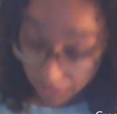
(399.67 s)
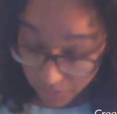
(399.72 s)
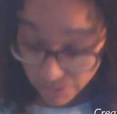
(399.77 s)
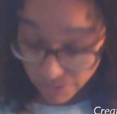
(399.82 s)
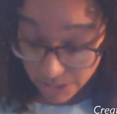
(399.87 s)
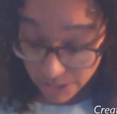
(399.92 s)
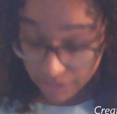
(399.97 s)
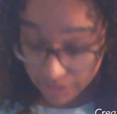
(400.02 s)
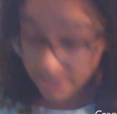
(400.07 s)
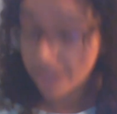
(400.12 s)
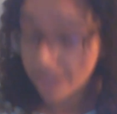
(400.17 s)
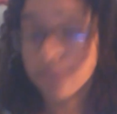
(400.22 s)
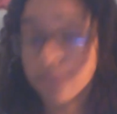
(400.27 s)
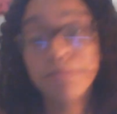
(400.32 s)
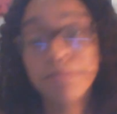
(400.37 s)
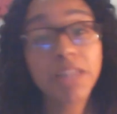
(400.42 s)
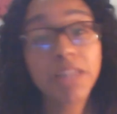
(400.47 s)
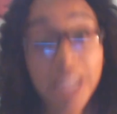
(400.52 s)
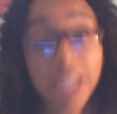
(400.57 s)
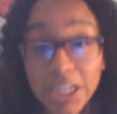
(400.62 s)
creators left.
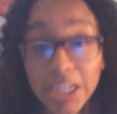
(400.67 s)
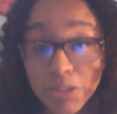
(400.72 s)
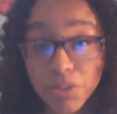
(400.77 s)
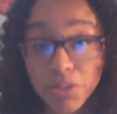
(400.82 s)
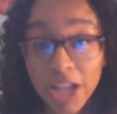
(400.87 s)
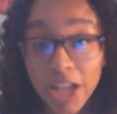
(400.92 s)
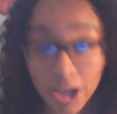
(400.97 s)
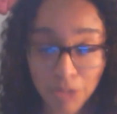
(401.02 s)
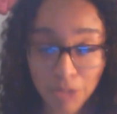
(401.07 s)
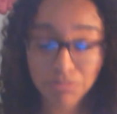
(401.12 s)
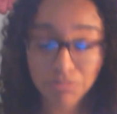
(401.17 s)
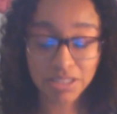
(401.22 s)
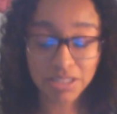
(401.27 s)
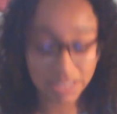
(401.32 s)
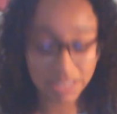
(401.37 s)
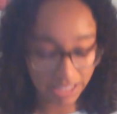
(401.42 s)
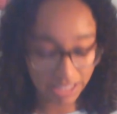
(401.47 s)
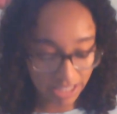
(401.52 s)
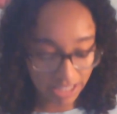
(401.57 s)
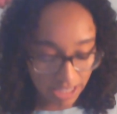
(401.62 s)
But here's what I hope to
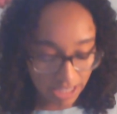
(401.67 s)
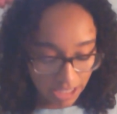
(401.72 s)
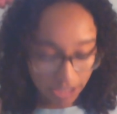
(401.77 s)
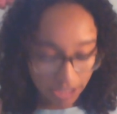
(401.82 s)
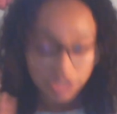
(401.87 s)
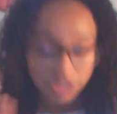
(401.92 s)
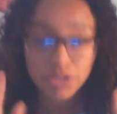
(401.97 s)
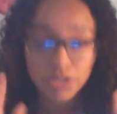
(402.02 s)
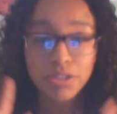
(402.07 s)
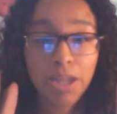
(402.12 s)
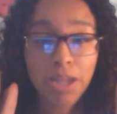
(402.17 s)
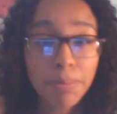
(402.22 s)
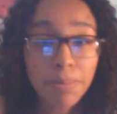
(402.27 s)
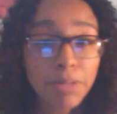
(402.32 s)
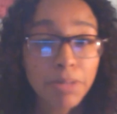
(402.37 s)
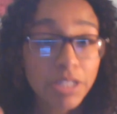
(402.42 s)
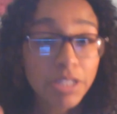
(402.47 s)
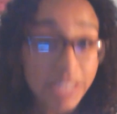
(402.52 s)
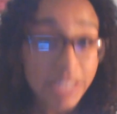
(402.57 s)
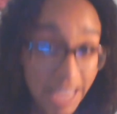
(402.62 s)
see. So
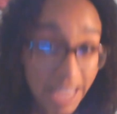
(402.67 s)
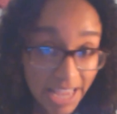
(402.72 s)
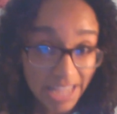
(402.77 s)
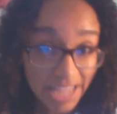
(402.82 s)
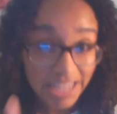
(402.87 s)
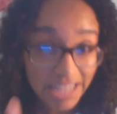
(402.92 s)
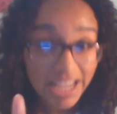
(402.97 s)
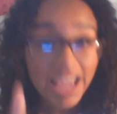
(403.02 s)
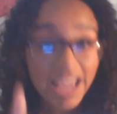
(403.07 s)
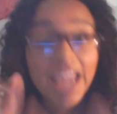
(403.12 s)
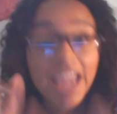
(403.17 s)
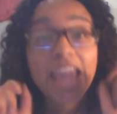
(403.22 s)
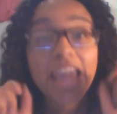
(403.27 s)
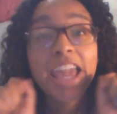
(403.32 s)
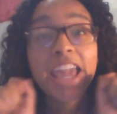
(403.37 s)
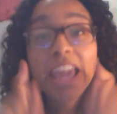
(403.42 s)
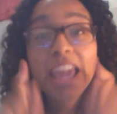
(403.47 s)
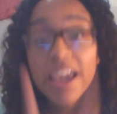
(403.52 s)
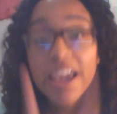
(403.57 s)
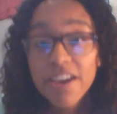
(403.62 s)
number 10,
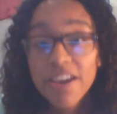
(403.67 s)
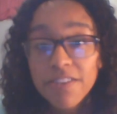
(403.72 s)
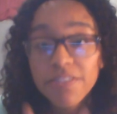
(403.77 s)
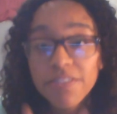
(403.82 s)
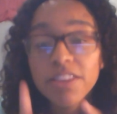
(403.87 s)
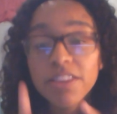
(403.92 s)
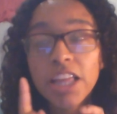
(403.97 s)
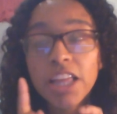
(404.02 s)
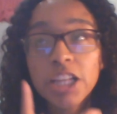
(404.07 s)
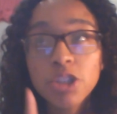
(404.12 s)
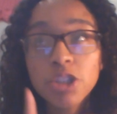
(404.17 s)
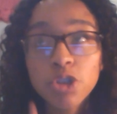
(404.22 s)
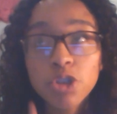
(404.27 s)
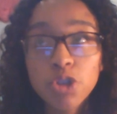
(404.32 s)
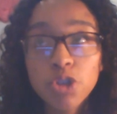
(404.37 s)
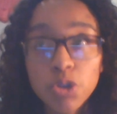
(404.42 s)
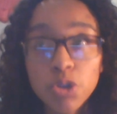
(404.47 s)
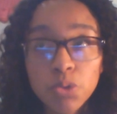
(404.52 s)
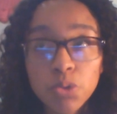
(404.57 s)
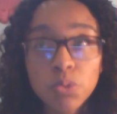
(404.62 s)
if they
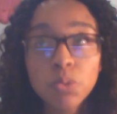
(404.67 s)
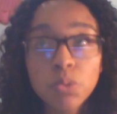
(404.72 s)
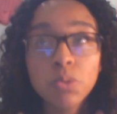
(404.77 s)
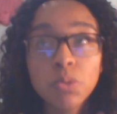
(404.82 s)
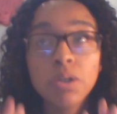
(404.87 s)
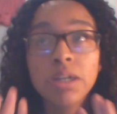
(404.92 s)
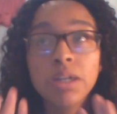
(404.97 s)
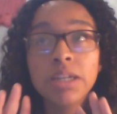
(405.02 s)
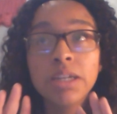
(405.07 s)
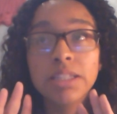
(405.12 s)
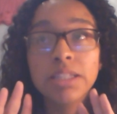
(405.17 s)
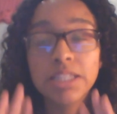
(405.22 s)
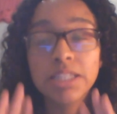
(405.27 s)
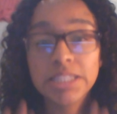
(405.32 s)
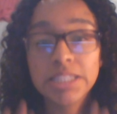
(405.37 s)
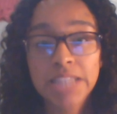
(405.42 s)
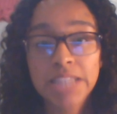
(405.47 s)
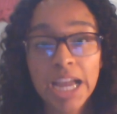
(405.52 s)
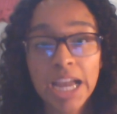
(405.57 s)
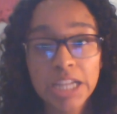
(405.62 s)
do
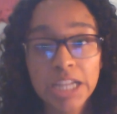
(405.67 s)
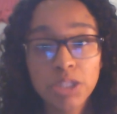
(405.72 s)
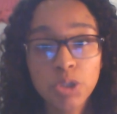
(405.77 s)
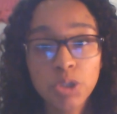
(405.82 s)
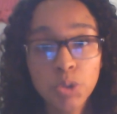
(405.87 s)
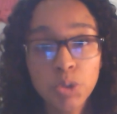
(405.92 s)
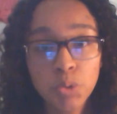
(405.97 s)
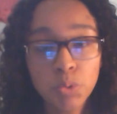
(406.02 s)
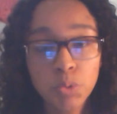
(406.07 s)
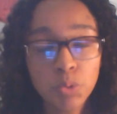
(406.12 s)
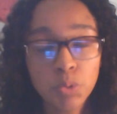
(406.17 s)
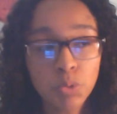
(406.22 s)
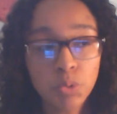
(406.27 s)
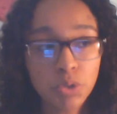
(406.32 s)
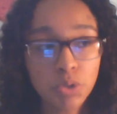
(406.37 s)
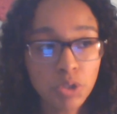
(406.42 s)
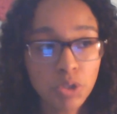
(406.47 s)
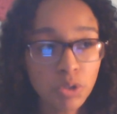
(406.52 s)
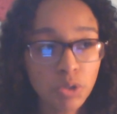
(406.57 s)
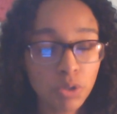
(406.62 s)
decide to,
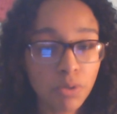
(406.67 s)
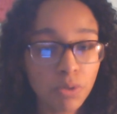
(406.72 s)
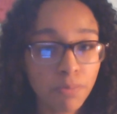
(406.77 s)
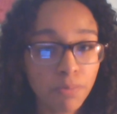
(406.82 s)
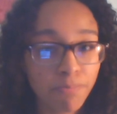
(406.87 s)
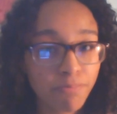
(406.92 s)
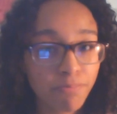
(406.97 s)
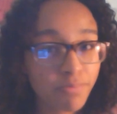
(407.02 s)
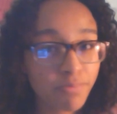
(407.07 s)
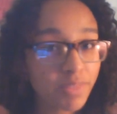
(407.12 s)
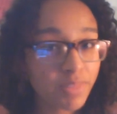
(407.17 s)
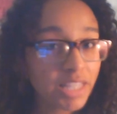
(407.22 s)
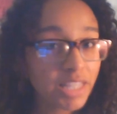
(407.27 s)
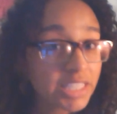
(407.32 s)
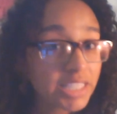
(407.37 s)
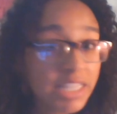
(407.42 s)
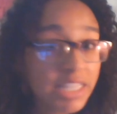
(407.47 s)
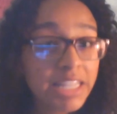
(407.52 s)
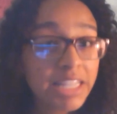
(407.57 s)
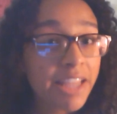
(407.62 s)

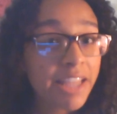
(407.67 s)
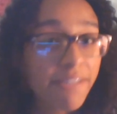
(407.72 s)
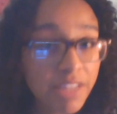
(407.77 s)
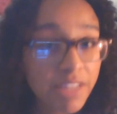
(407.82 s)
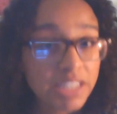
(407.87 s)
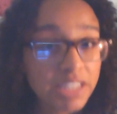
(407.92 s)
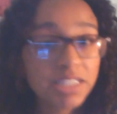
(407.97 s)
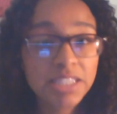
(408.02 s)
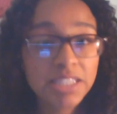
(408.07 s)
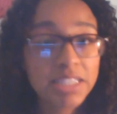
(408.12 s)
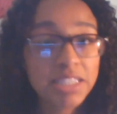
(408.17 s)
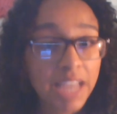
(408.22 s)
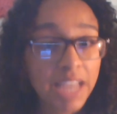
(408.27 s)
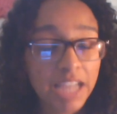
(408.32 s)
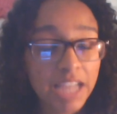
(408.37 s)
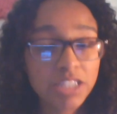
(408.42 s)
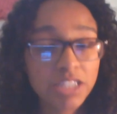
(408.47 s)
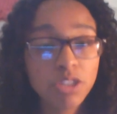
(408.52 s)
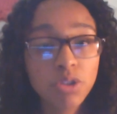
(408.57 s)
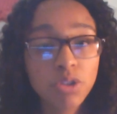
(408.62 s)
let's say Netflix
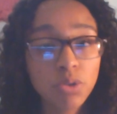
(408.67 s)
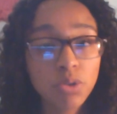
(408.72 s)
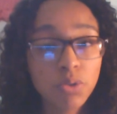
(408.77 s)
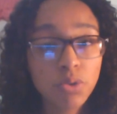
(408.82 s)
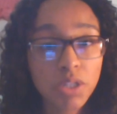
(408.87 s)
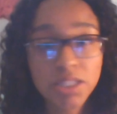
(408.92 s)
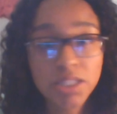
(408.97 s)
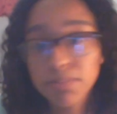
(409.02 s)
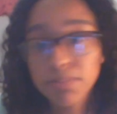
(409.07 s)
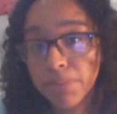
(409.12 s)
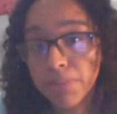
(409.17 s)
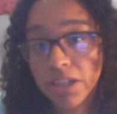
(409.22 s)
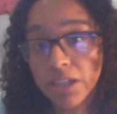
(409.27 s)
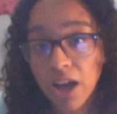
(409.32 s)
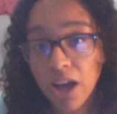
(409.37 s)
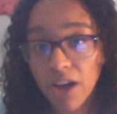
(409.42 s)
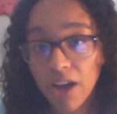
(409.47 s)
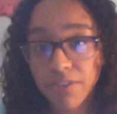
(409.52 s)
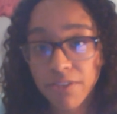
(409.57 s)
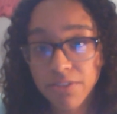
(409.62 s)
decides to do a
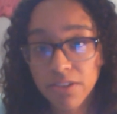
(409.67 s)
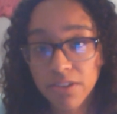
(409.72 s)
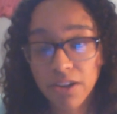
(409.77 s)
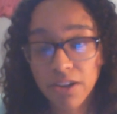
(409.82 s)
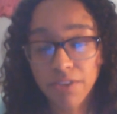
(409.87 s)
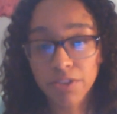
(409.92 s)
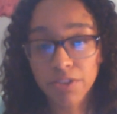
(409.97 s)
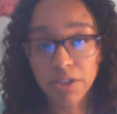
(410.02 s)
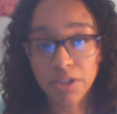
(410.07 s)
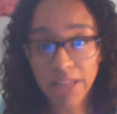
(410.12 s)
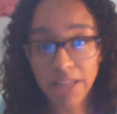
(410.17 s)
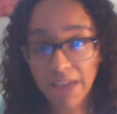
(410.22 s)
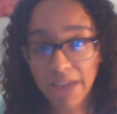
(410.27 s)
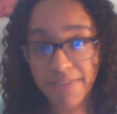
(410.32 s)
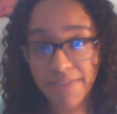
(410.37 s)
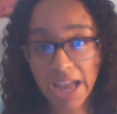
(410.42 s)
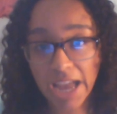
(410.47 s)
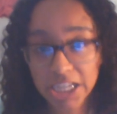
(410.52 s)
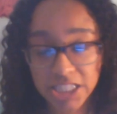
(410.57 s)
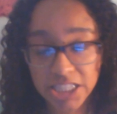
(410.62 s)
spin-off of their live
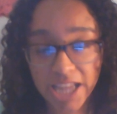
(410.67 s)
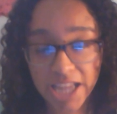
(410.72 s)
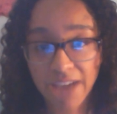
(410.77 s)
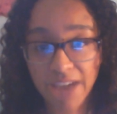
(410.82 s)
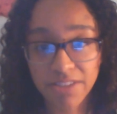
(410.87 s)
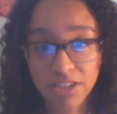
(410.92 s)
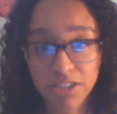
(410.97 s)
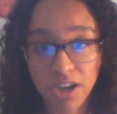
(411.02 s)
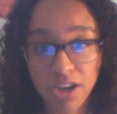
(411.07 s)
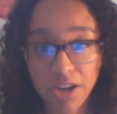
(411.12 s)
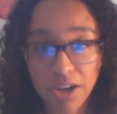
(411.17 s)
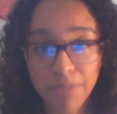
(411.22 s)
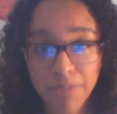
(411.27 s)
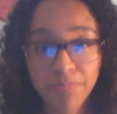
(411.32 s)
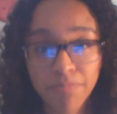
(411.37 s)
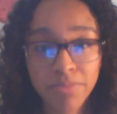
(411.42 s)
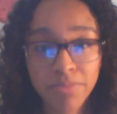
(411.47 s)
action Avatar,